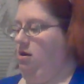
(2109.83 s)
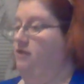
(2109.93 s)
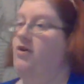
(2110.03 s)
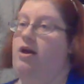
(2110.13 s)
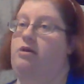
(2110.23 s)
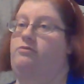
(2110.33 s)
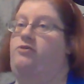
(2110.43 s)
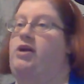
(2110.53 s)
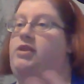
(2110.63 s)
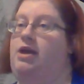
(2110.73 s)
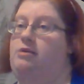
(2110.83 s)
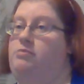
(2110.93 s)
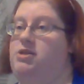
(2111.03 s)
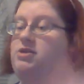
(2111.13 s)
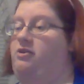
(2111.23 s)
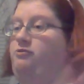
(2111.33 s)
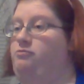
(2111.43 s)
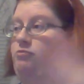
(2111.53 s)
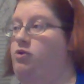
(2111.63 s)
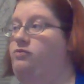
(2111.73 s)
If I finally get my stuff
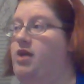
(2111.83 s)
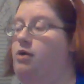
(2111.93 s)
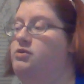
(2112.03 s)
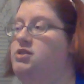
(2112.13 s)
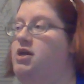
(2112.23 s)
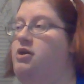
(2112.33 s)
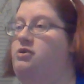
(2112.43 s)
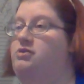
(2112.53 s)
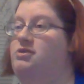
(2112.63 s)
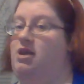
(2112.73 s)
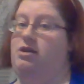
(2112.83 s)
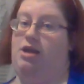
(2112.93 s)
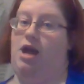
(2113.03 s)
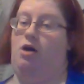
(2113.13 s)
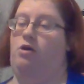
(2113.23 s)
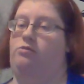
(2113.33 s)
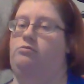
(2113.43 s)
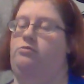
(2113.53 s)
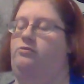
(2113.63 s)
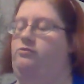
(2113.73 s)
moved downstairs, then yeah, I'll
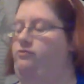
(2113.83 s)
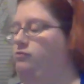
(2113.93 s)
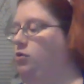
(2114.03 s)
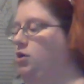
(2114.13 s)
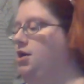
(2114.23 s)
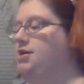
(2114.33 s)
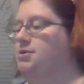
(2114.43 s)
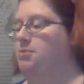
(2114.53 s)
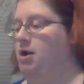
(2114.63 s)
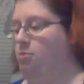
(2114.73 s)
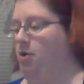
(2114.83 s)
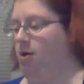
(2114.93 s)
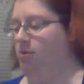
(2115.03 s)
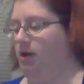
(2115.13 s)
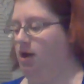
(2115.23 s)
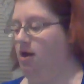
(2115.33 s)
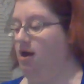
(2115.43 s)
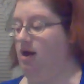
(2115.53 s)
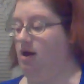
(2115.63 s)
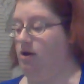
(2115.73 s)
organize it better probably.
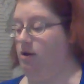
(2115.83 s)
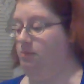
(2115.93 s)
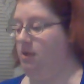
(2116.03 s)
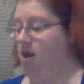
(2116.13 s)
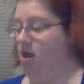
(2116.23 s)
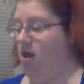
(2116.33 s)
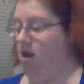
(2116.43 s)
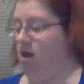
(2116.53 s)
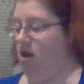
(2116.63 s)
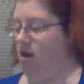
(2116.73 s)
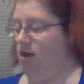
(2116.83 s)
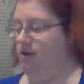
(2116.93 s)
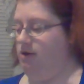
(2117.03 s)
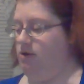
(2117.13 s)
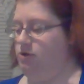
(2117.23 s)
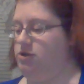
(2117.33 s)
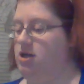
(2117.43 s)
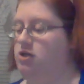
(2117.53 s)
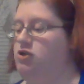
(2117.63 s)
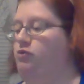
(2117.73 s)
I don't know.
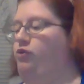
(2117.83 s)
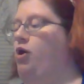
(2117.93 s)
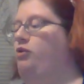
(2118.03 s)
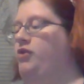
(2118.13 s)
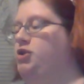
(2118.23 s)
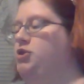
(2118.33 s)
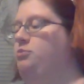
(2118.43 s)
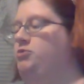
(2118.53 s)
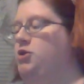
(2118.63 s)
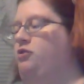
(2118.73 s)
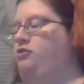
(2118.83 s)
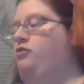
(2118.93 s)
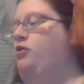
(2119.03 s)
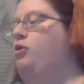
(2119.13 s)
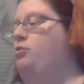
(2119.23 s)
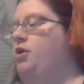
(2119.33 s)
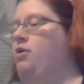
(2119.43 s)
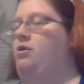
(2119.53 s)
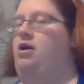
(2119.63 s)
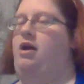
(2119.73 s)
Did you fall victim to
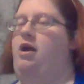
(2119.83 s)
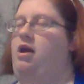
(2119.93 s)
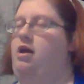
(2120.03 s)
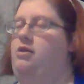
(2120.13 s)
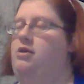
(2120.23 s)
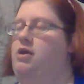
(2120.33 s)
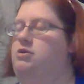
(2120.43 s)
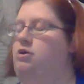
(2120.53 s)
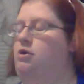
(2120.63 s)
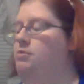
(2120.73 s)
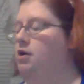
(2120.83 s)
FOMO? I hate that term.